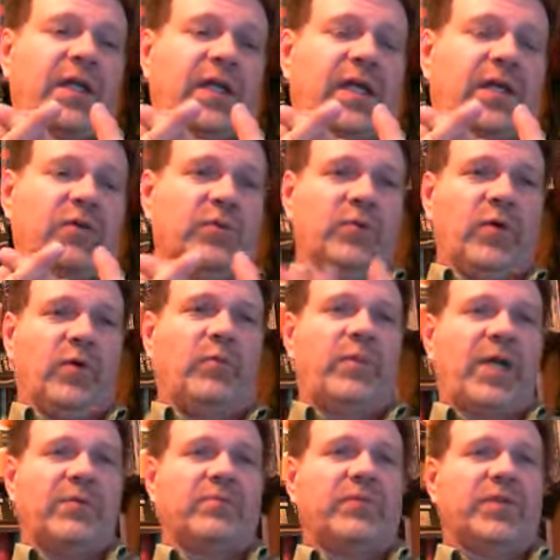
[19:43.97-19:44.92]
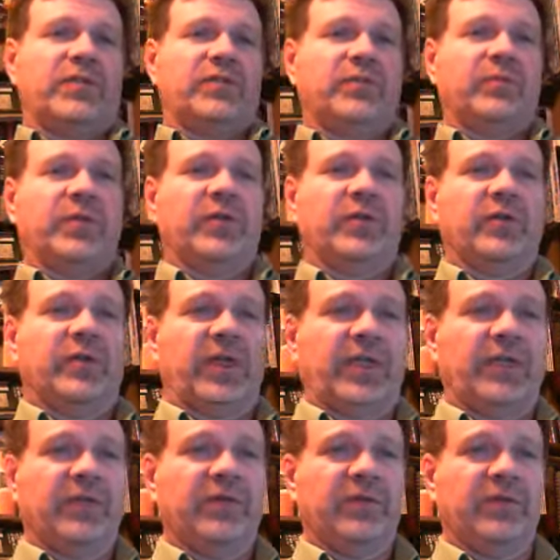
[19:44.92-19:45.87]
and a roadmap needs to be
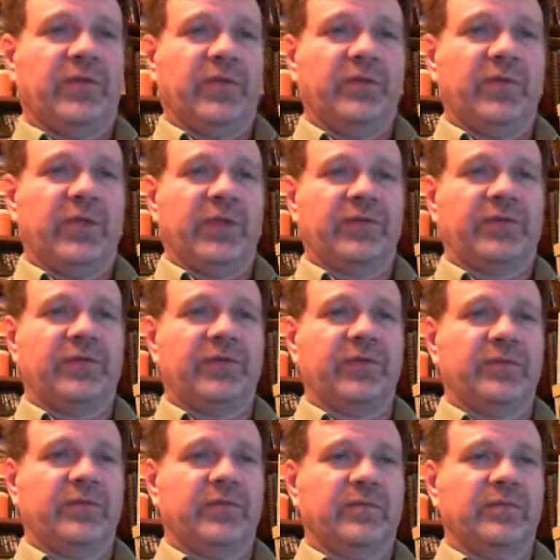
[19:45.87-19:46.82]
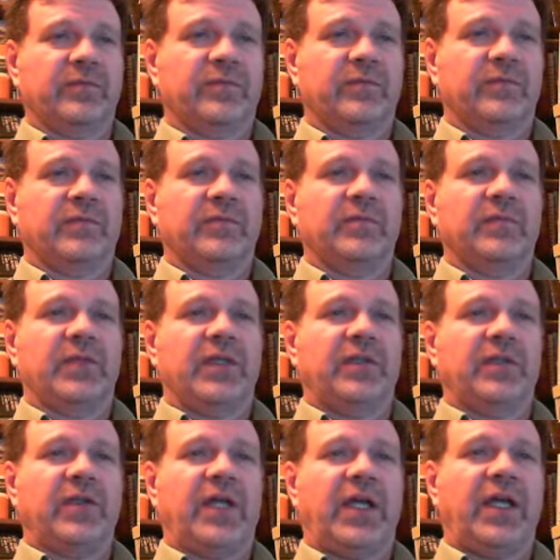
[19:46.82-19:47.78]
created from this.
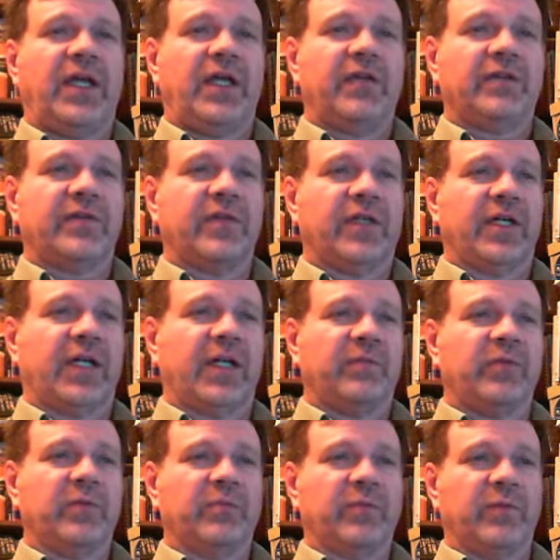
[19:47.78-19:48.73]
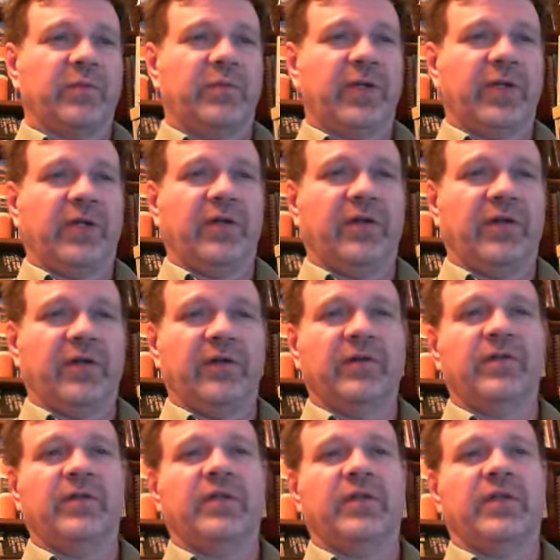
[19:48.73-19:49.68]
Take time to
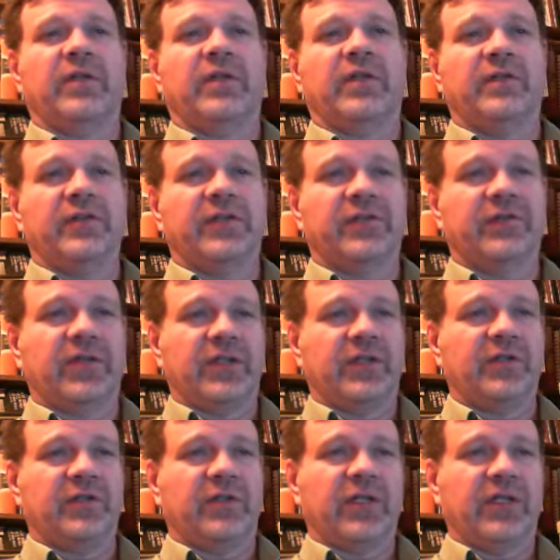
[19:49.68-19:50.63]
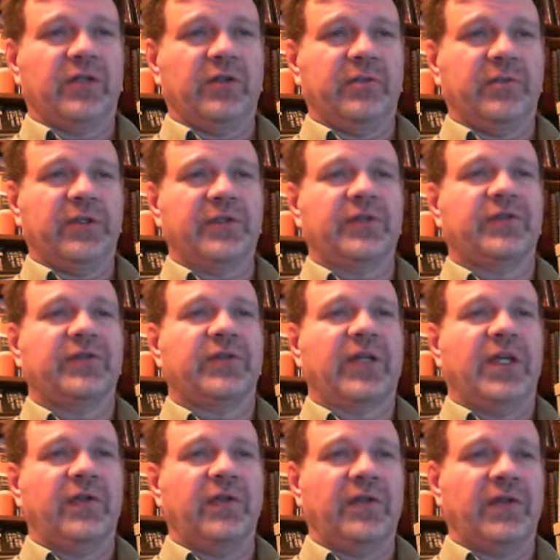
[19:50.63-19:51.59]
prepare the essential elements
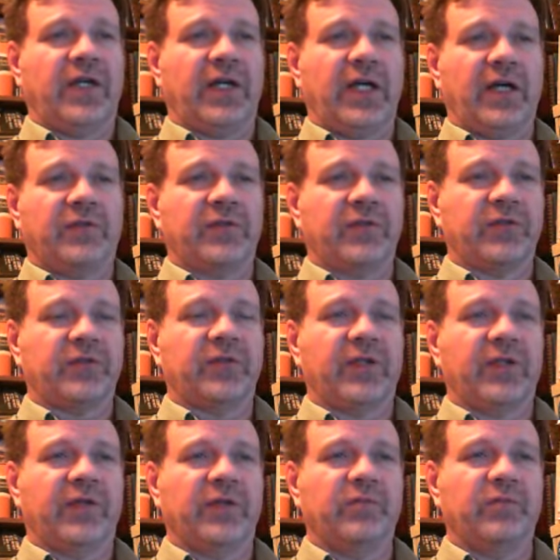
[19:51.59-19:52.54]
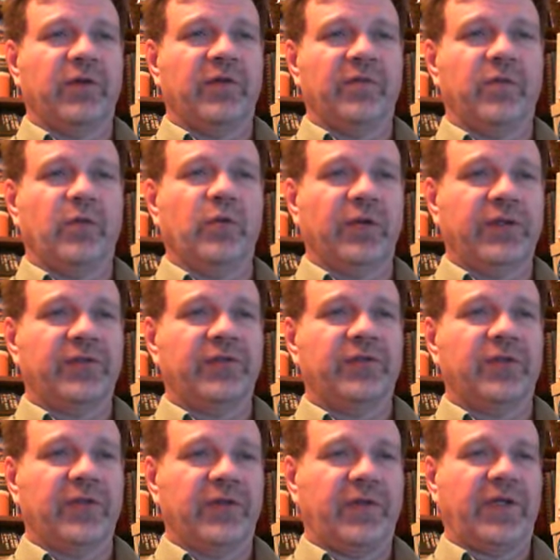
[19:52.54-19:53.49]
that you have to strengthen before you
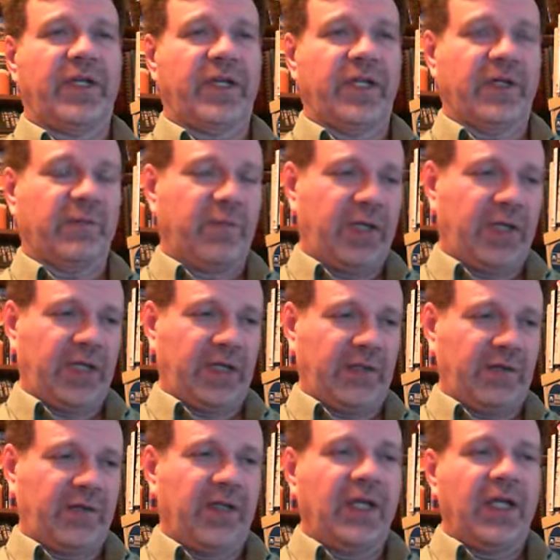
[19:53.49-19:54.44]
start the campaign.